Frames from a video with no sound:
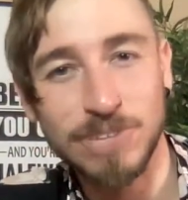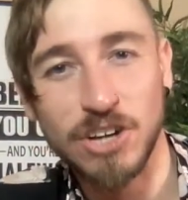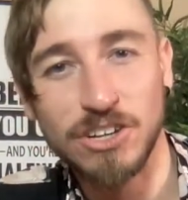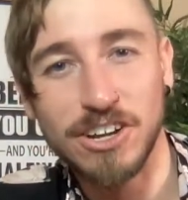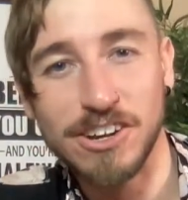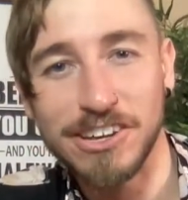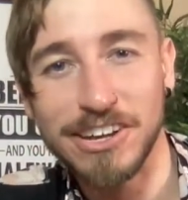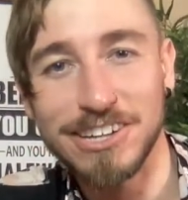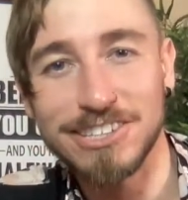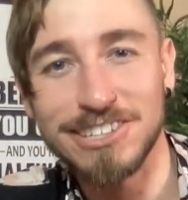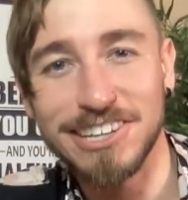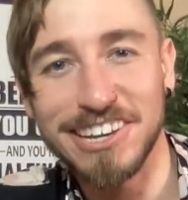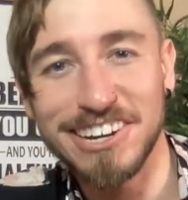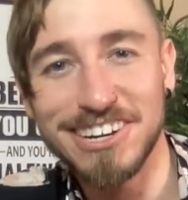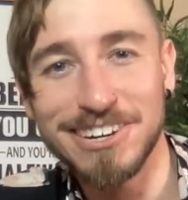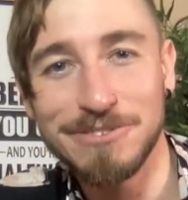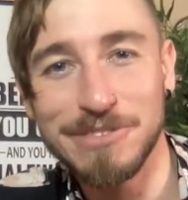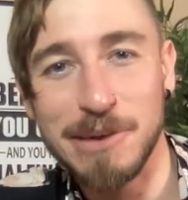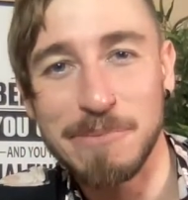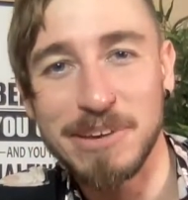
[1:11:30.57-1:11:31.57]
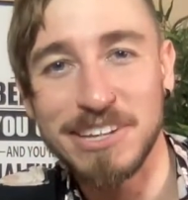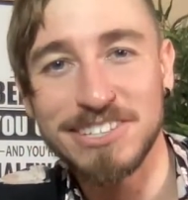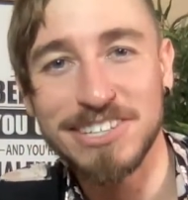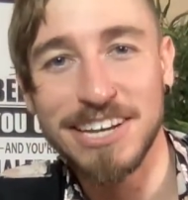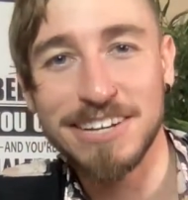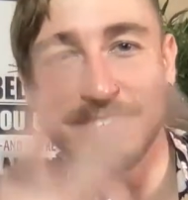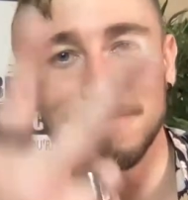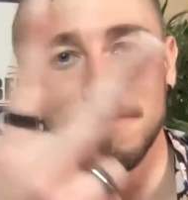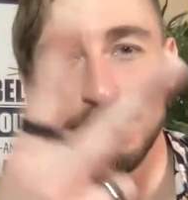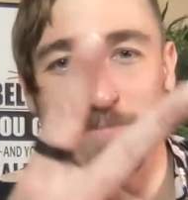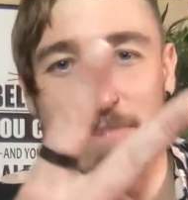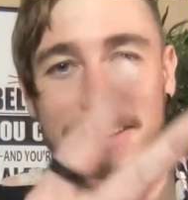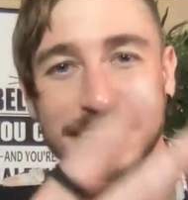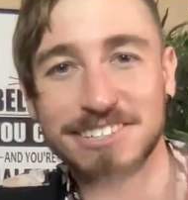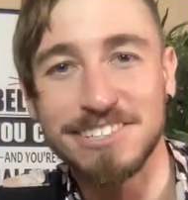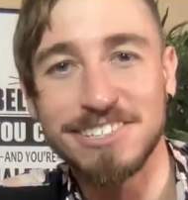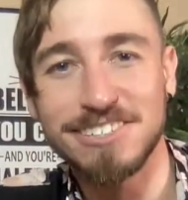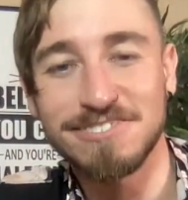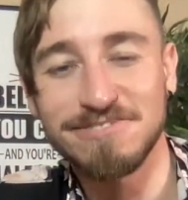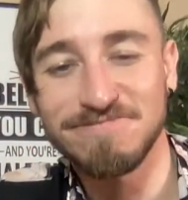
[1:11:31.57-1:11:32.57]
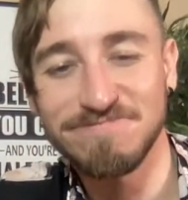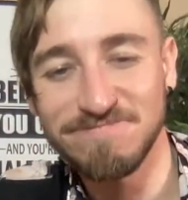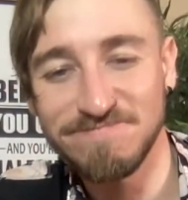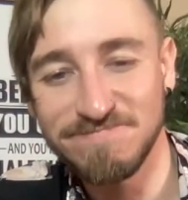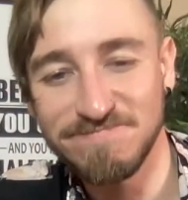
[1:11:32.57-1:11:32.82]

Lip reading: talk to you guys later. That being said, peace.